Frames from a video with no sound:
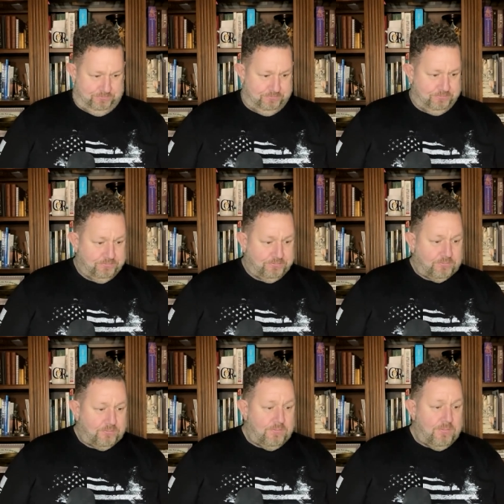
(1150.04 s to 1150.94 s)
and
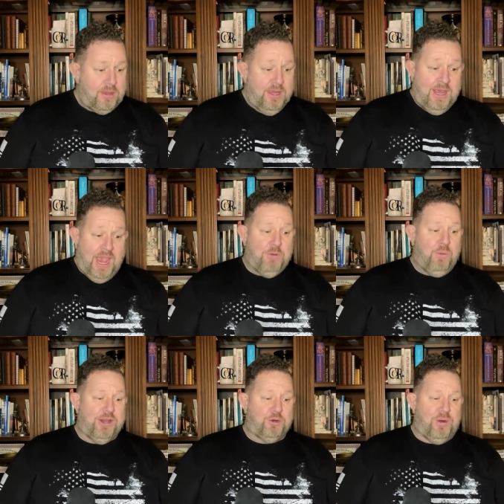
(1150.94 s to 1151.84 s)

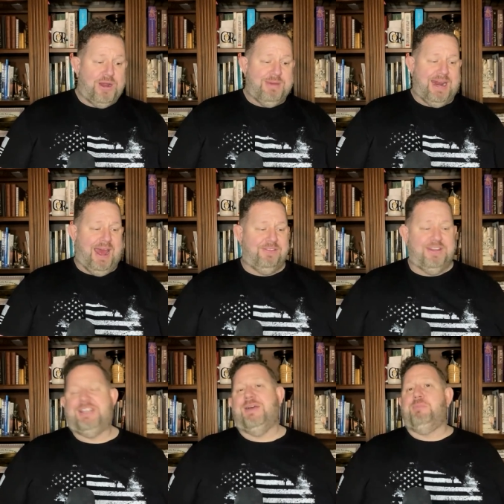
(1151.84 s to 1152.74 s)
what agreement hath
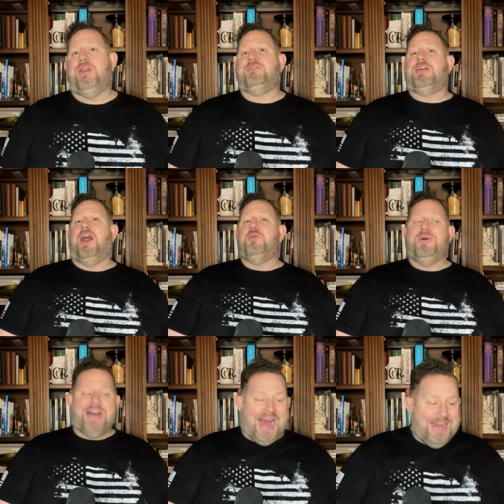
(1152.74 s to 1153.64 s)
the temple of God
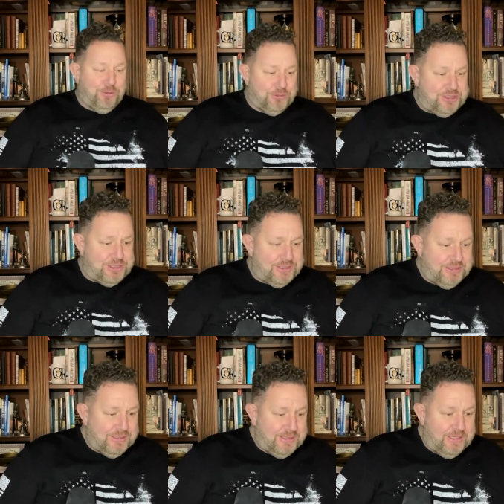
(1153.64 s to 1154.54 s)
with idols?
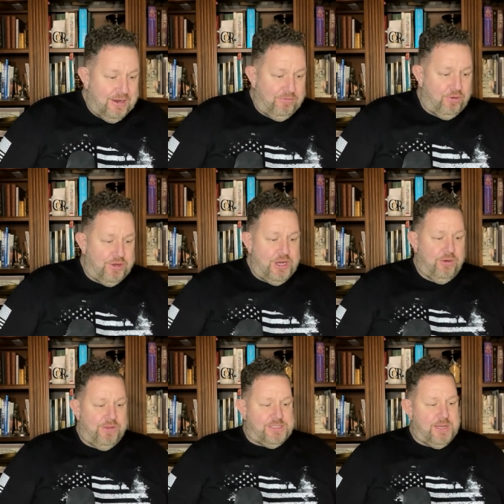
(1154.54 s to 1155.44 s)
For ye
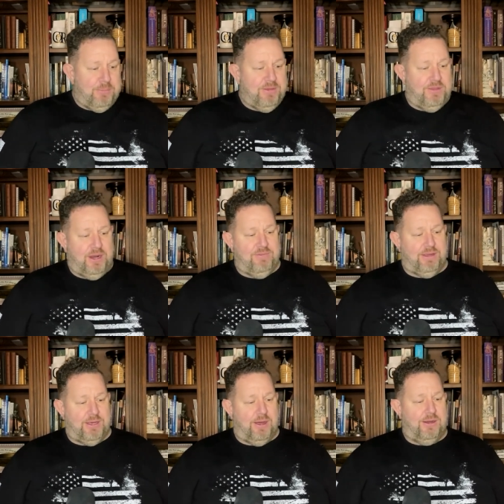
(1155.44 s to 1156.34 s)
are the temple of the
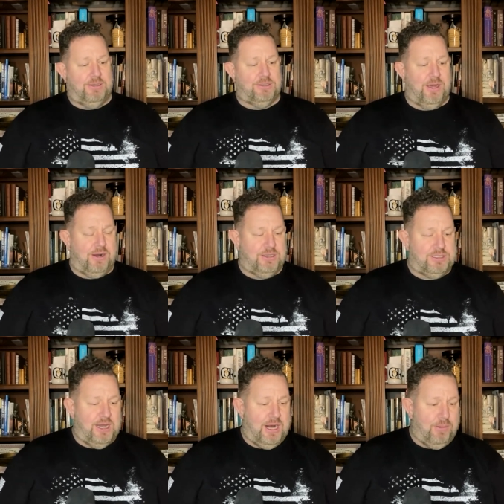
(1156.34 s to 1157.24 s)
living God, as God has
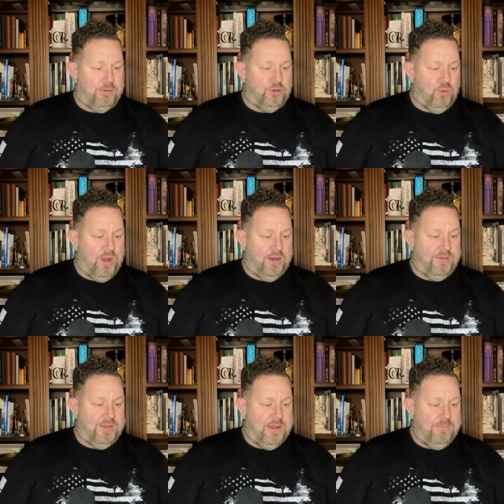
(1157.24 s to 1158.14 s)
said, I will dwell
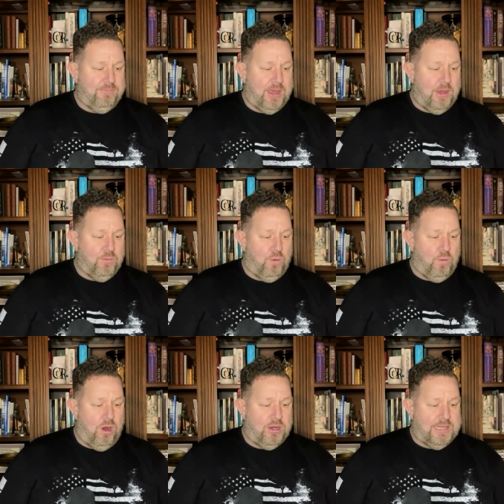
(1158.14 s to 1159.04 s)
in them and will
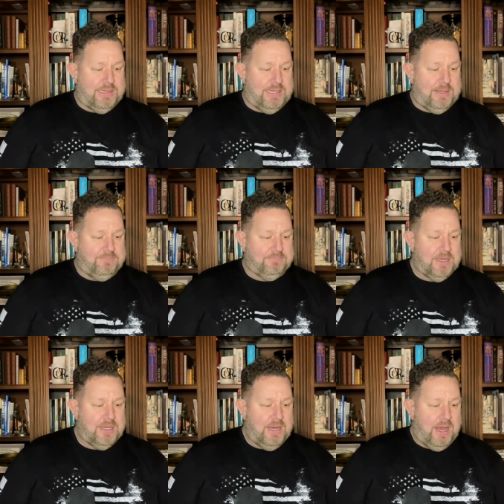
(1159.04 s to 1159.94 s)
walk in them,
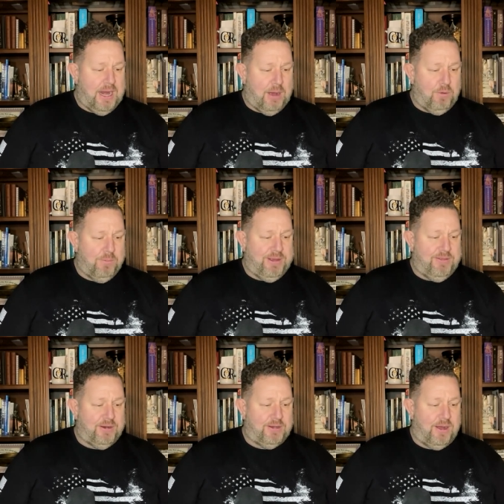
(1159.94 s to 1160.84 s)
and I will be
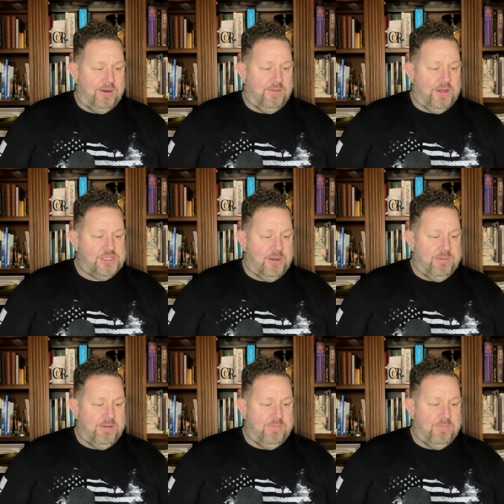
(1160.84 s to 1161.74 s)
their God, and they shall
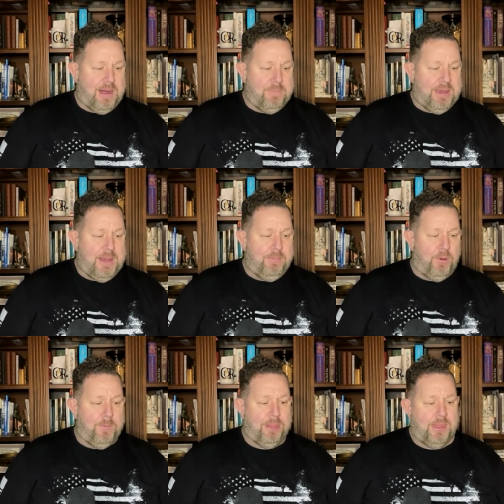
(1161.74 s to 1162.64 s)
be my
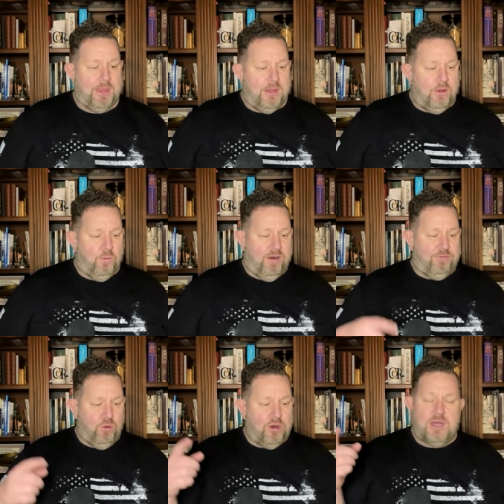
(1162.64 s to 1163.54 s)
people.
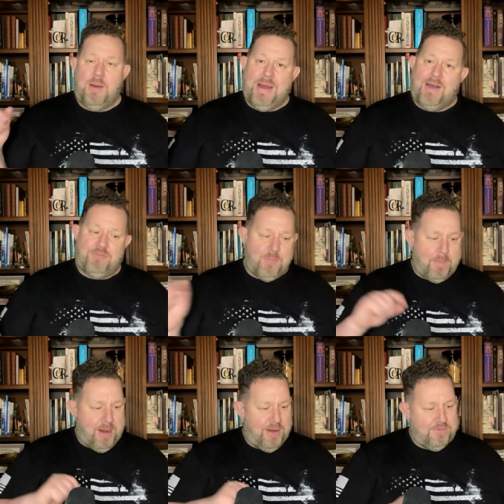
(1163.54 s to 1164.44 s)
Wherefore, come out from
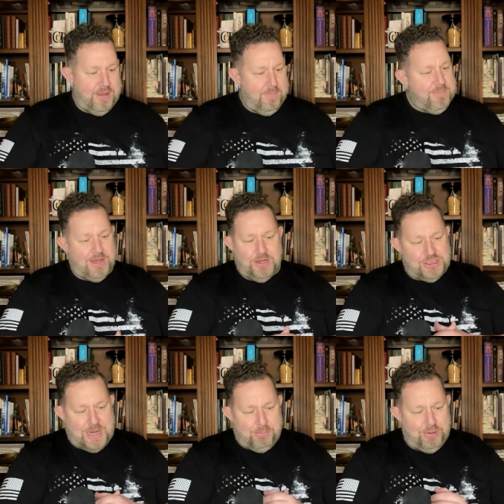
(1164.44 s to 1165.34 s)
among them, be ye
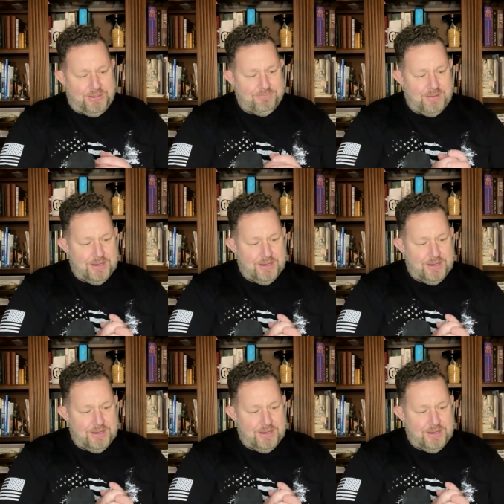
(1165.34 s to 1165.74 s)
separate,